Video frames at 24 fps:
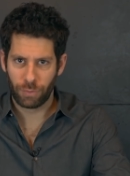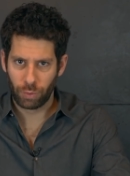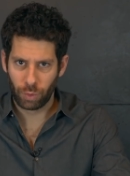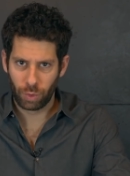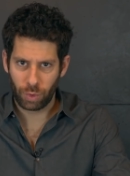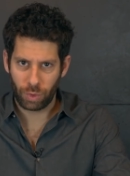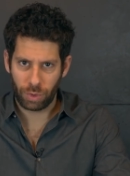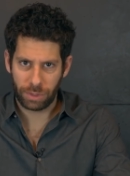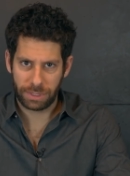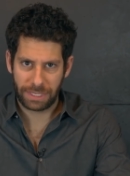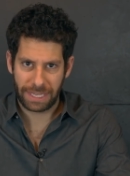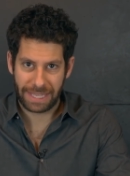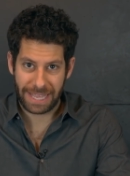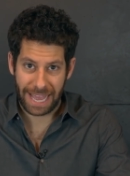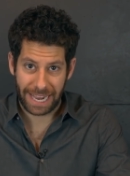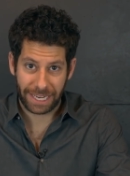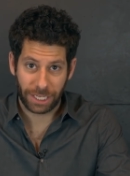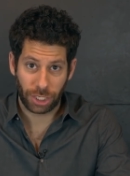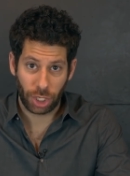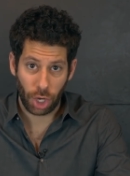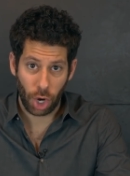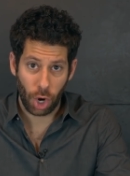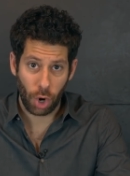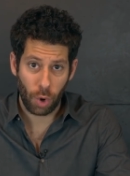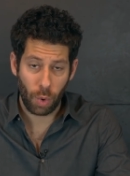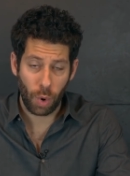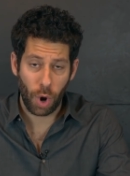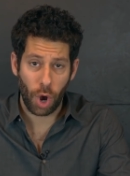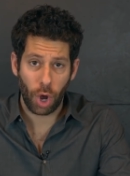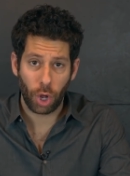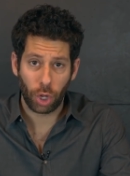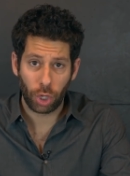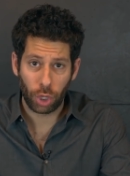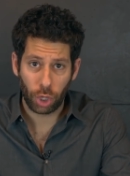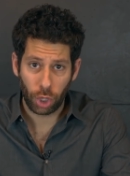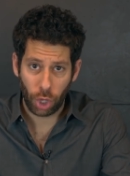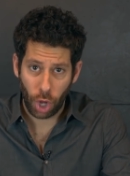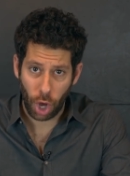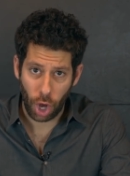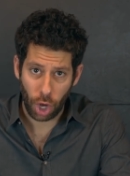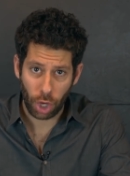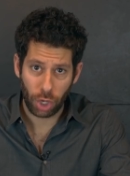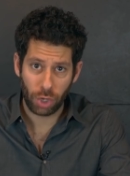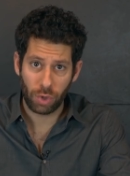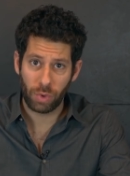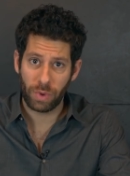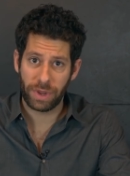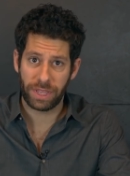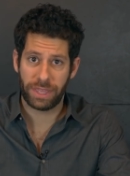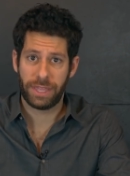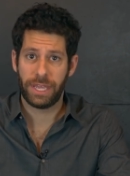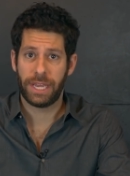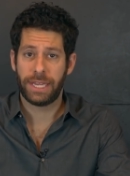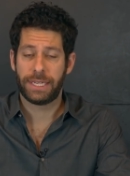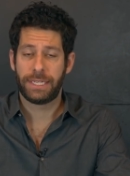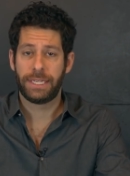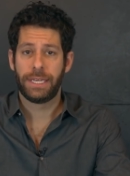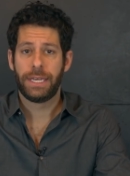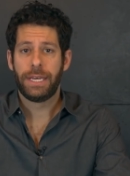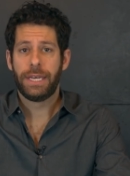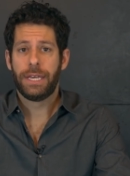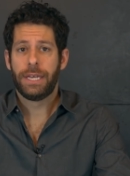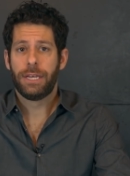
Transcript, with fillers: rules that go along with it.